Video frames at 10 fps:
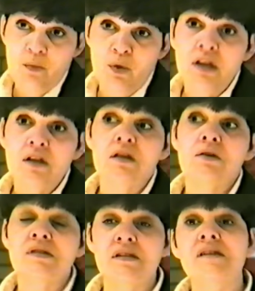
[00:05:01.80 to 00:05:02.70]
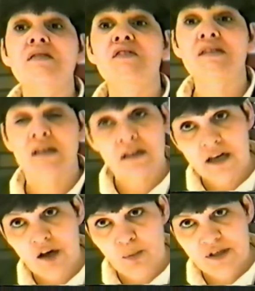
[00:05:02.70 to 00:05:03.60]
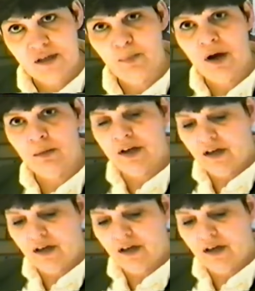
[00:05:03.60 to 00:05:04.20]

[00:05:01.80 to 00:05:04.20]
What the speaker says: when it closed and this facility opened to the public,